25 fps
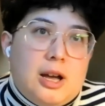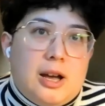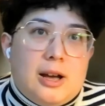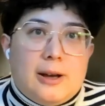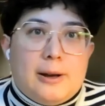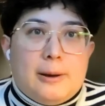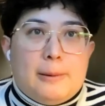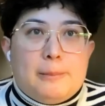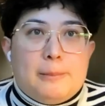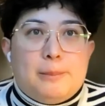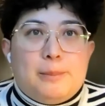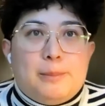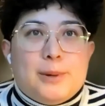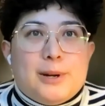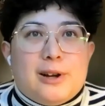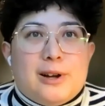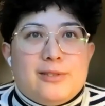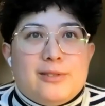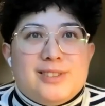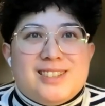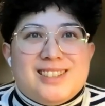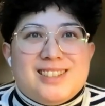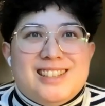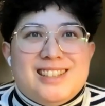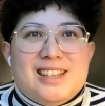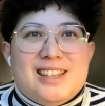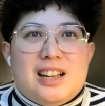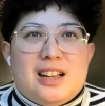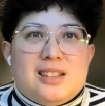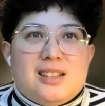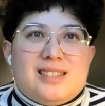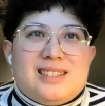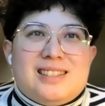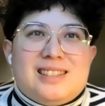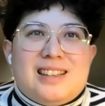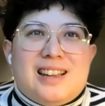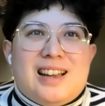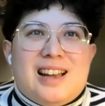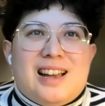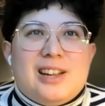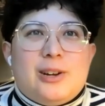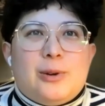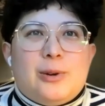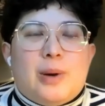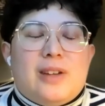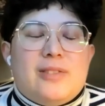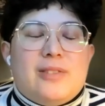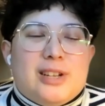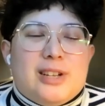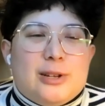Um, but obviously, I, I
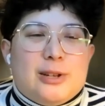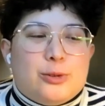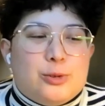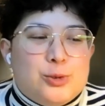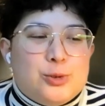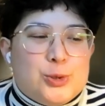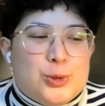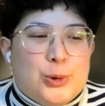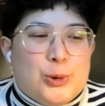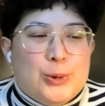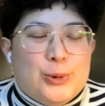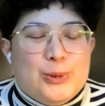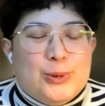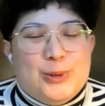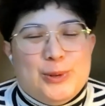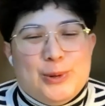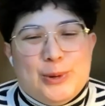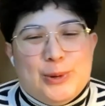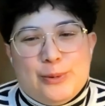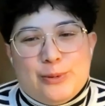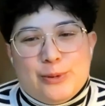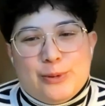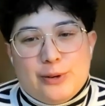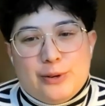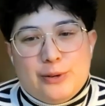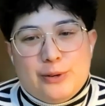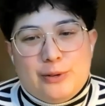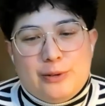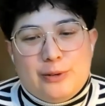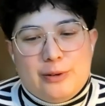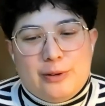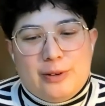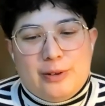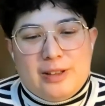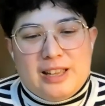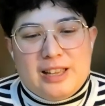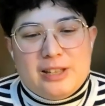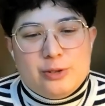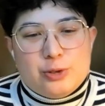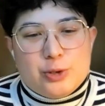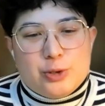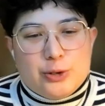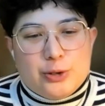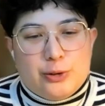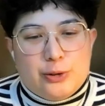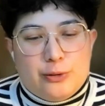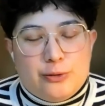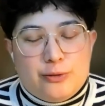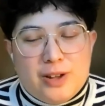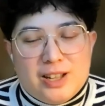don't have any control over
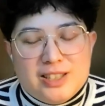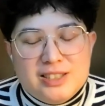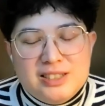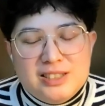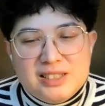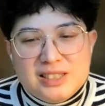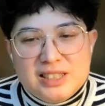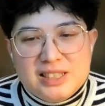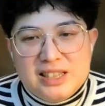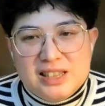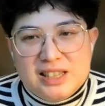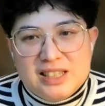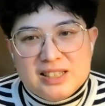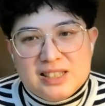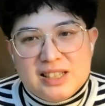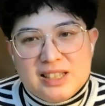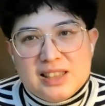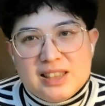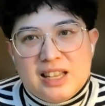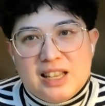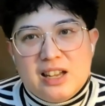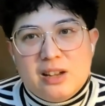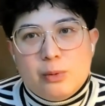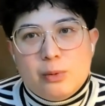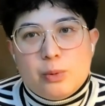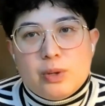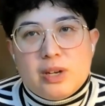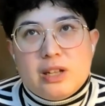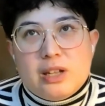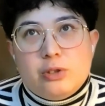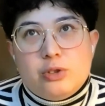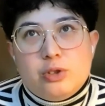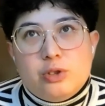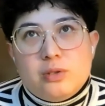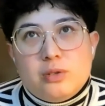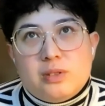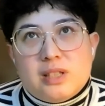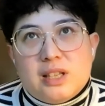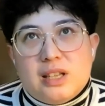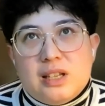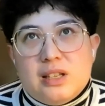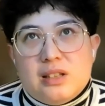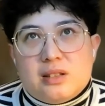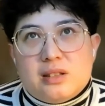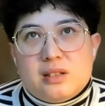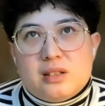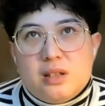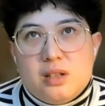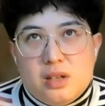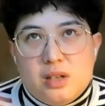internal funds and things like that. What I do say
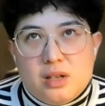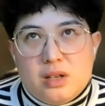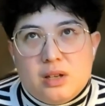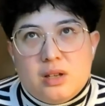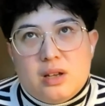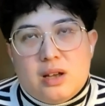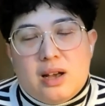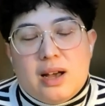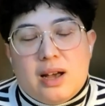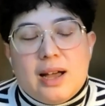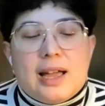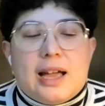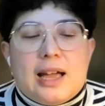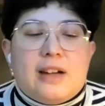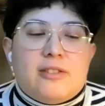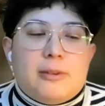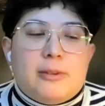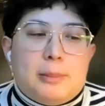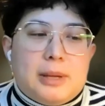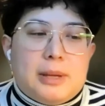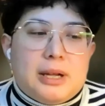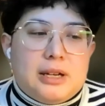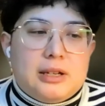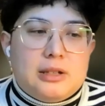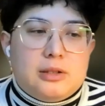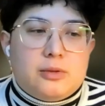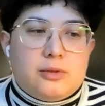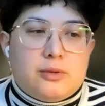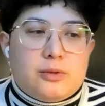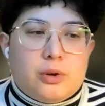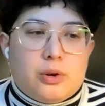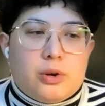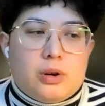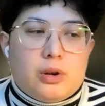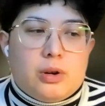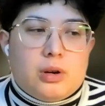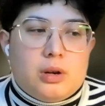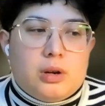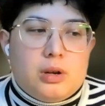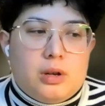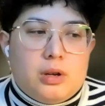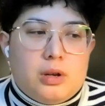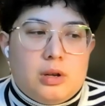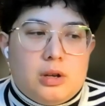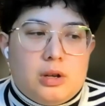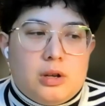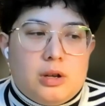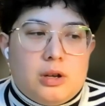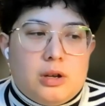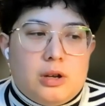is I have applied for
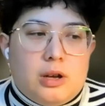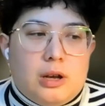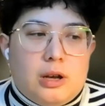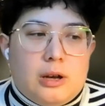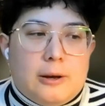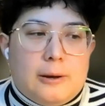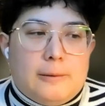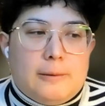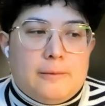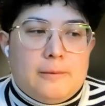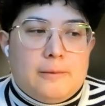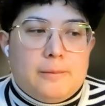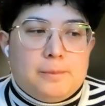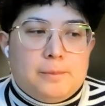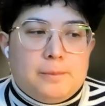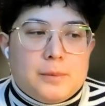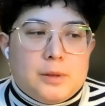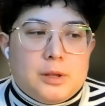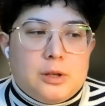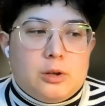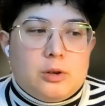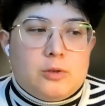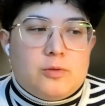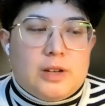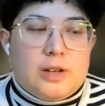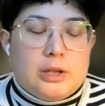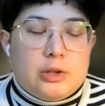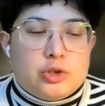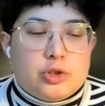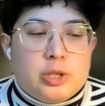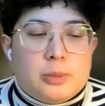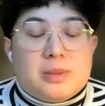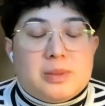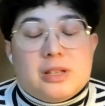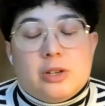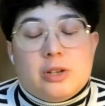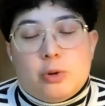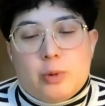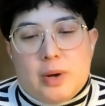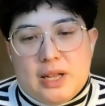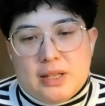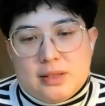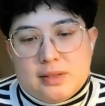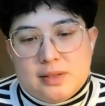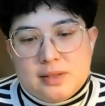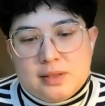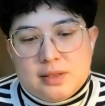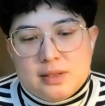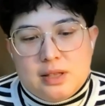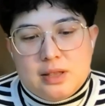uh, fellowships and
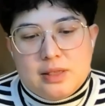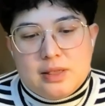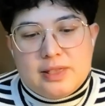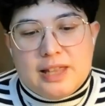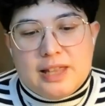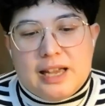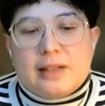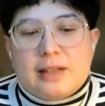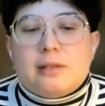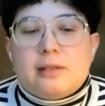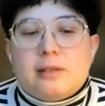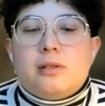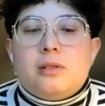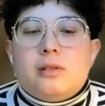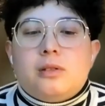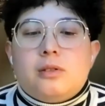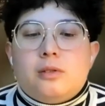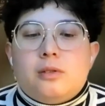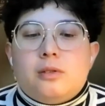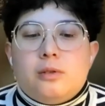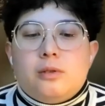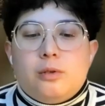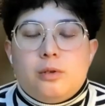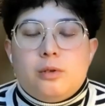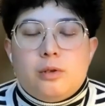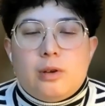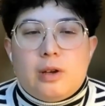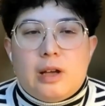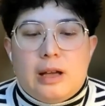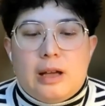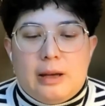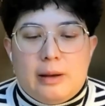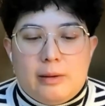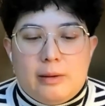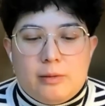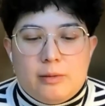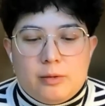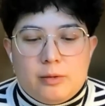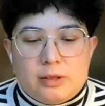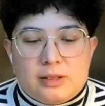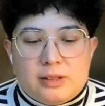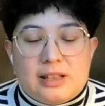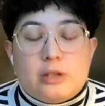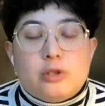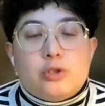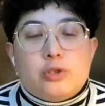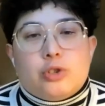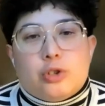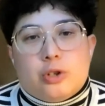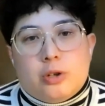grants that
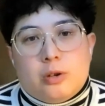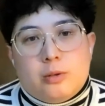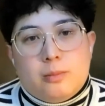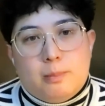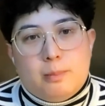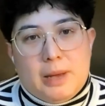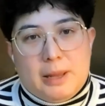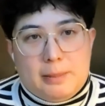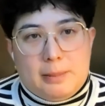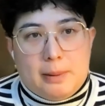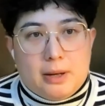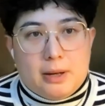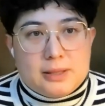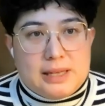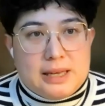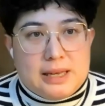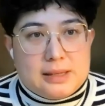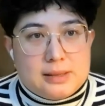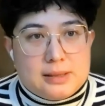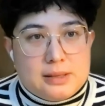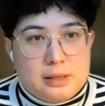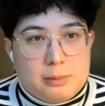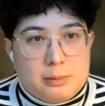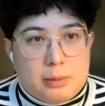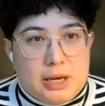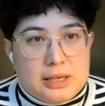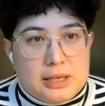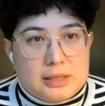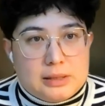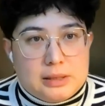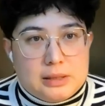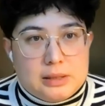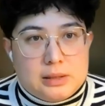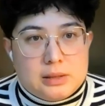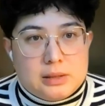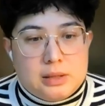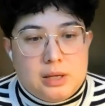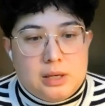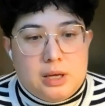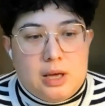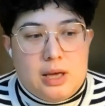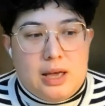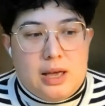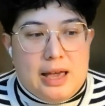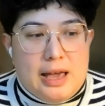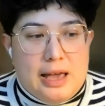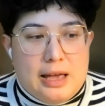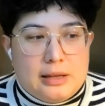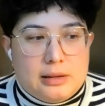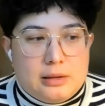center my podcasting praxis.
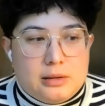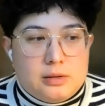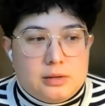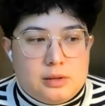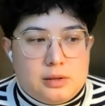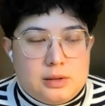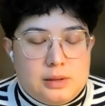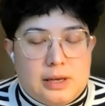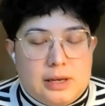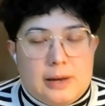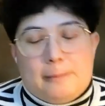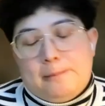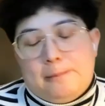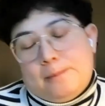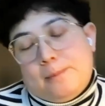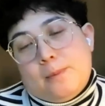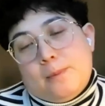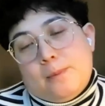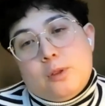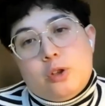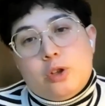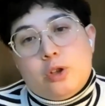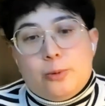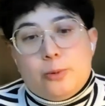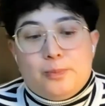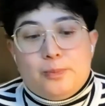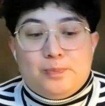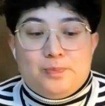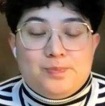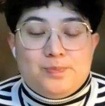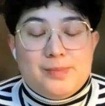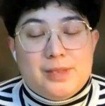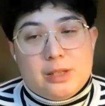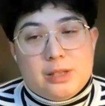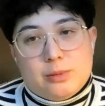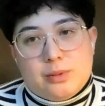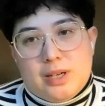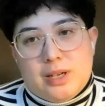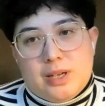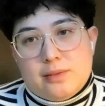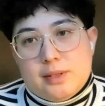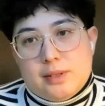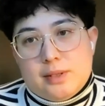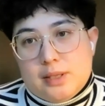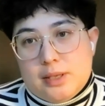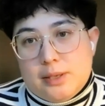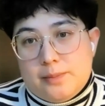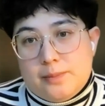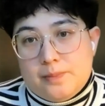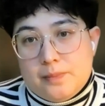And yeah, so that's what I have to
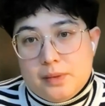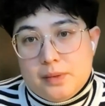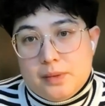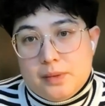say.